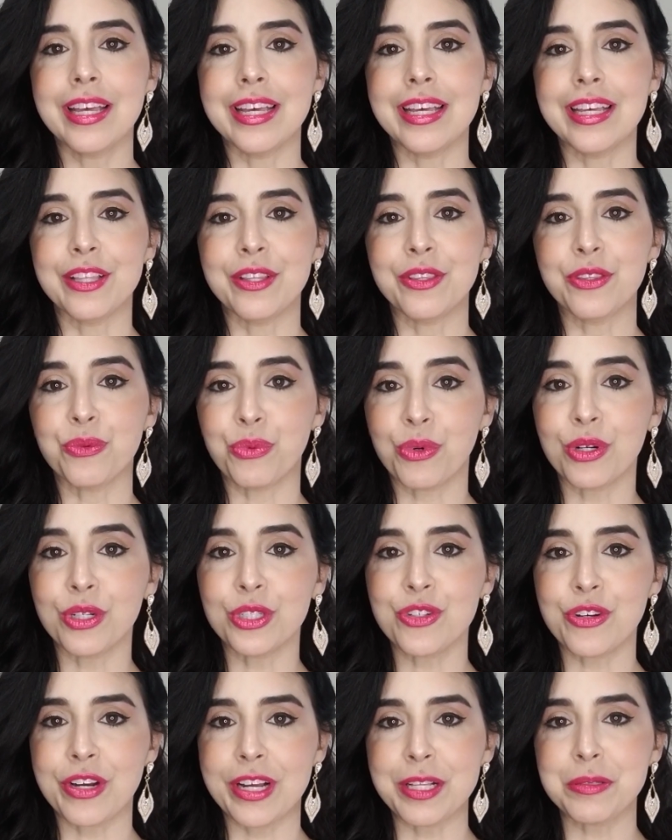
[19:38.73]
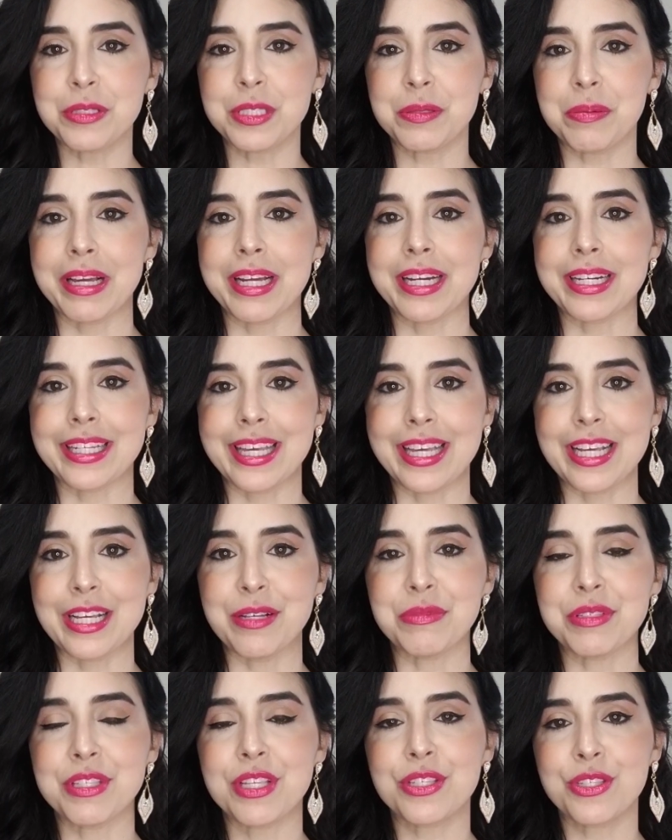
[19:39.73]
in the World Transplant
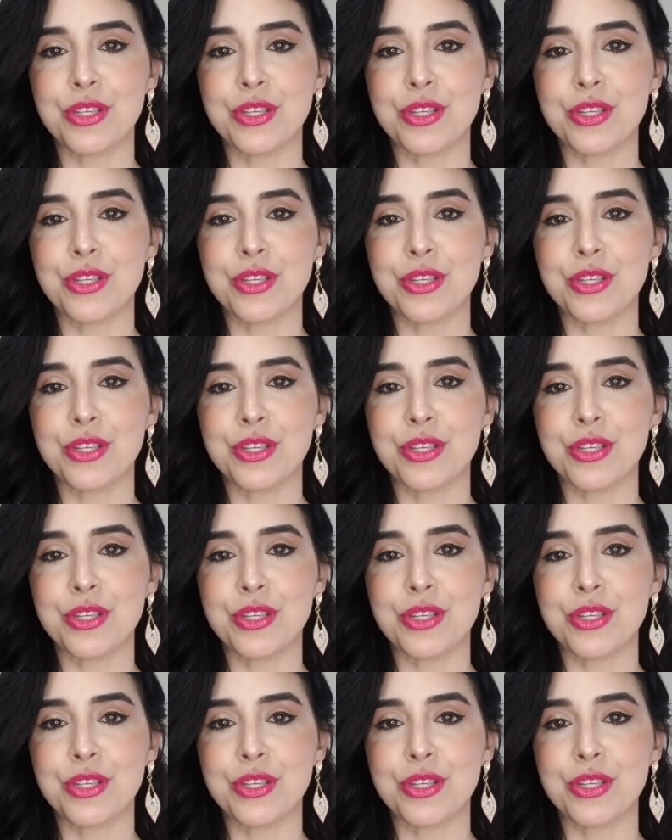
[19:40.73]
Games.